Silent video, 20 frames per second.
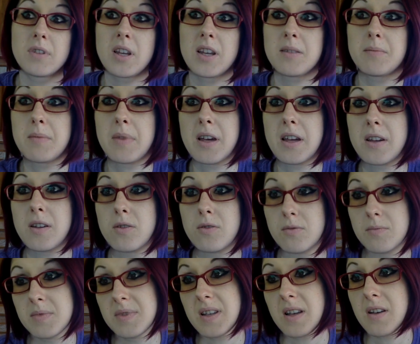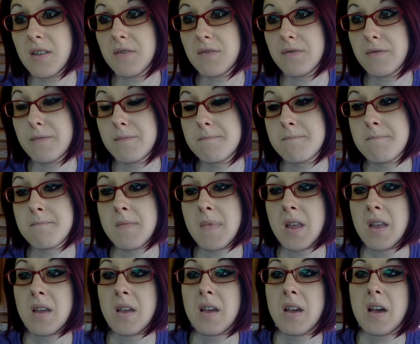and my home self.
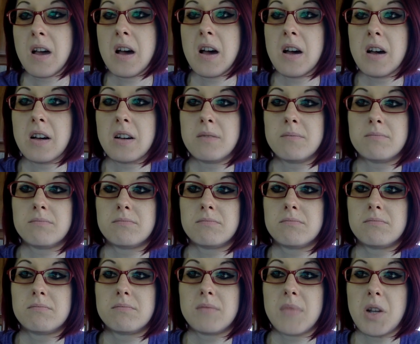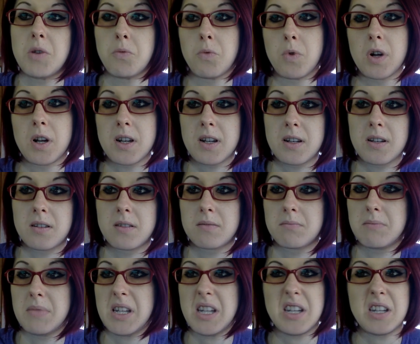Um, and work
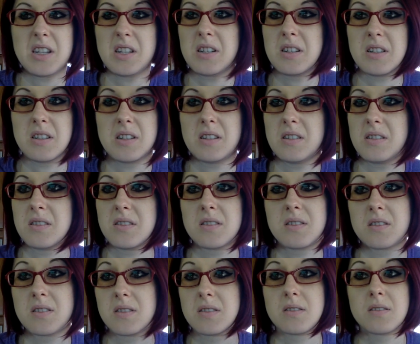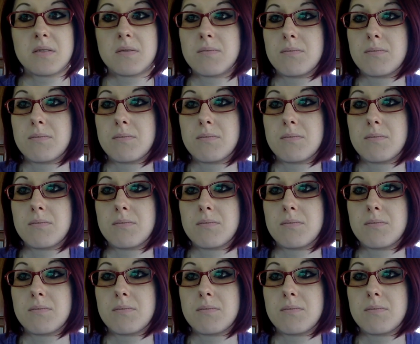me is